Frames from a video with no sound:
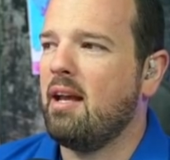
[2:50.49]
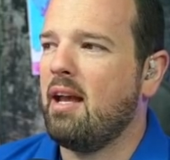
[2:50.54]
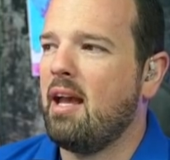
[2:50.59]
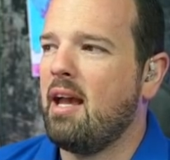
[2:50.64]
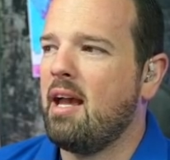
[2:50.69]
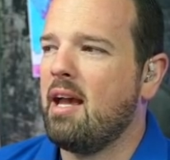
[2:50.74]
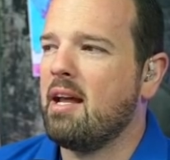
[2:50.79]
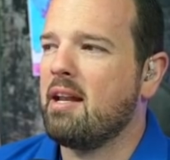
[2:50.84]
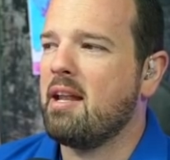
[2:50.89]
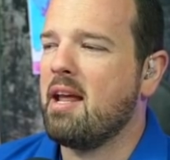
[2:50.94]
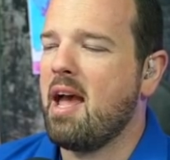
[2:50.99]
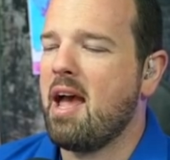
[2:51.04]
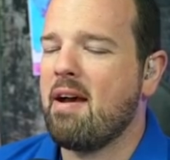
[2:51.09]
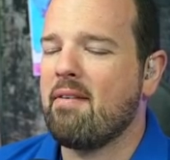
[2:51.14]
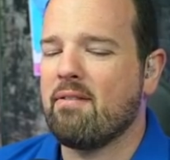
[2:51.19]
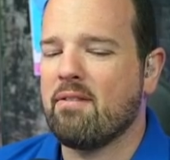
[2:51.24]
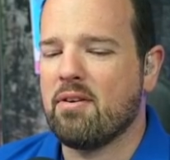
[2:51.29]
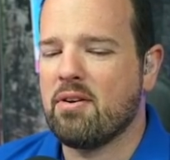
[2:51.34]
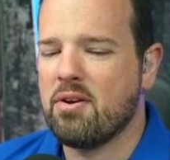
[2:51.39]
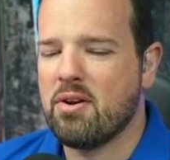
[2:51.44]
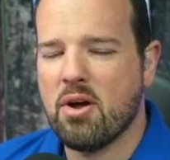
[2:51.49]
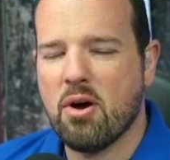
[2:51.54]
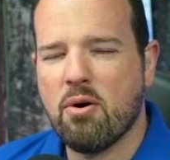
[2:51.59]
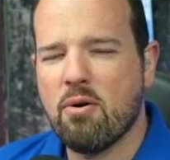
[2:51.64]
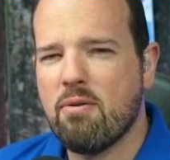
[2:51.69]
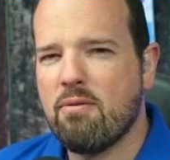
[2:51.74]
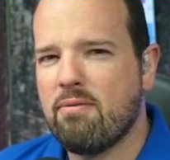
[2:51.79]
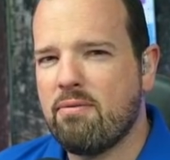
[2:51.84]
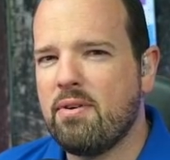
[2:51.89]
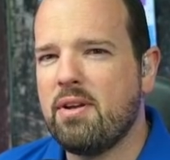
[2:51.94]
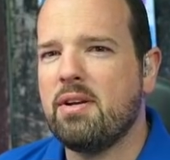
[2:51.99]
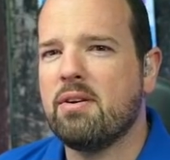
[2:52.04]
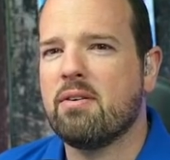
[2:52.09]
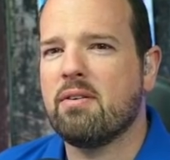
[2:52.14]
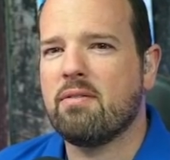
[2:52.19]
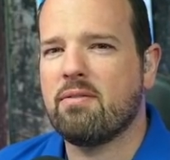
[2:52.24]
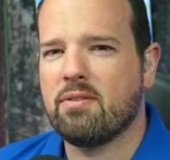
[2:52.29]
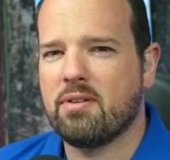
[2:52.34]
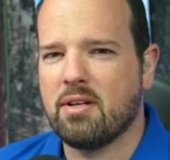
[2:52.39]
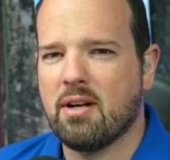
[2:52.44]
and have no
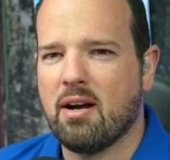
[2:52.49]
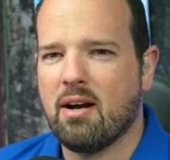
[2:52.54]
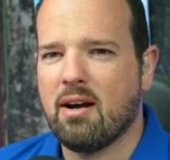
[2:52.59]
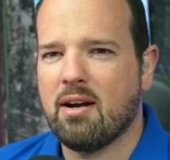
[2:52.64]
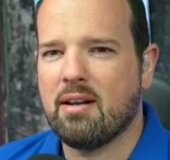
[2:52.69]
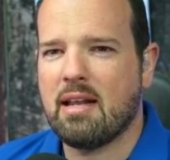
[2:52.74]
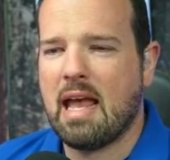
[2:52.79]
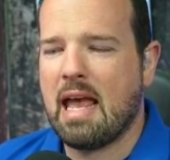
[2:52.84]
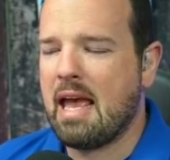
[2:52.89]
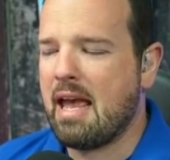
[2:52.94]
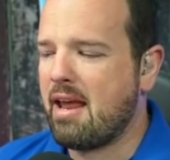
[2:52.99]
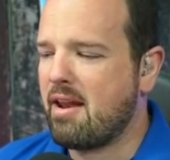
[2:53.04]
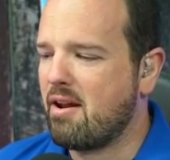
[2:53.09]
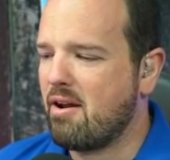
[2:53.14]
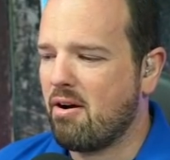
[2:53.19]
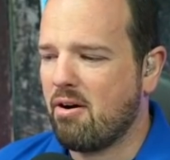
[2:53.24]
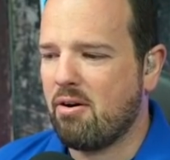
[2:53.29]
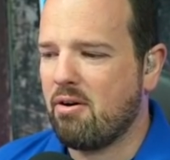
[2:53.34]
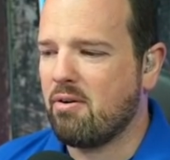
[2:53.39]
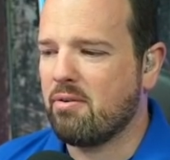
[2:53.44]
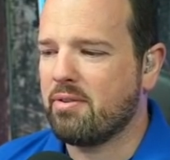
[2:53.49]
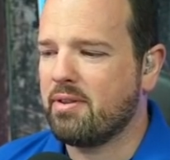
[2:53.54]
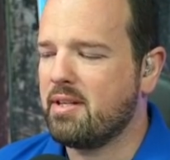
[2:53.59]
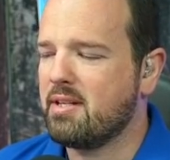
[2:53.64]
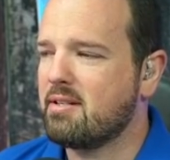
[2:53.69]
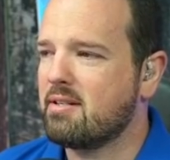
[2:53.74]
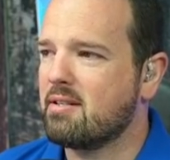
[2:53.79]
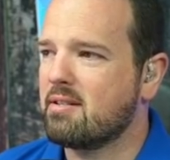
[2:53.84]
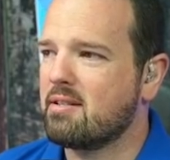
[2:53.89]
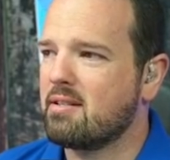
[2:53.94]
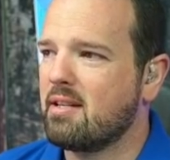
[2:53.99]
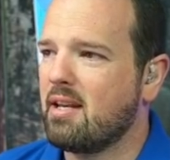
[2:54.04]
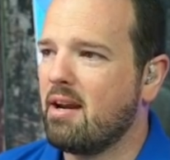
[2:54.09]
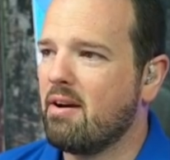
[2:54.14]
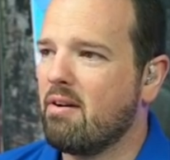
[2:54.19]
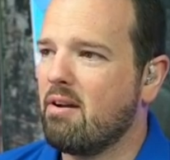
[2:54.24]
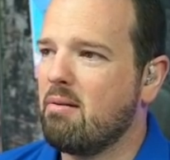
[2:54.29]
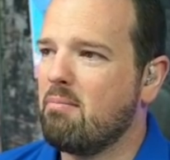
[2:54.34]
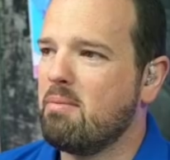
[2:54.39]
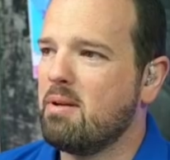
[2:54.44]
fear of God at all. This is
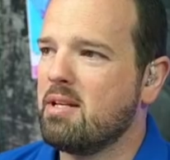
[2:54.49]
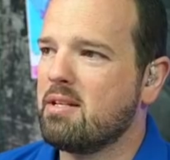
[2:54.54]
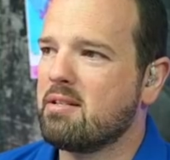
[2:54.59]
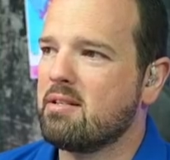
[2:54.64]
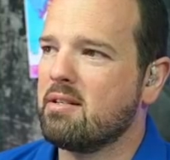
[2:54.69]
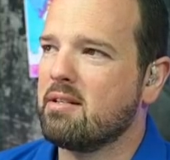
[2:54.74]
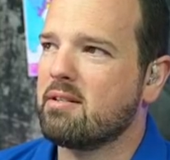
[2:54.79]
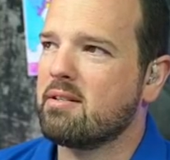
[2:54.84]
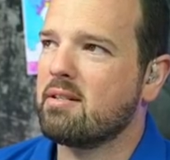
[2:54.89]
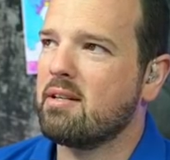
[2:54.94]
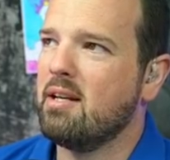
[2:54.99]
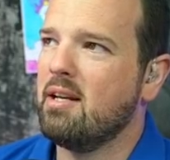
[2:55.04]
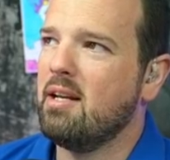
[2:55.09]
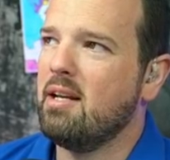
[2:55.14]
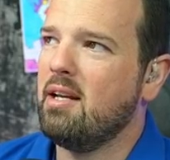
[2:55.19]
scary business.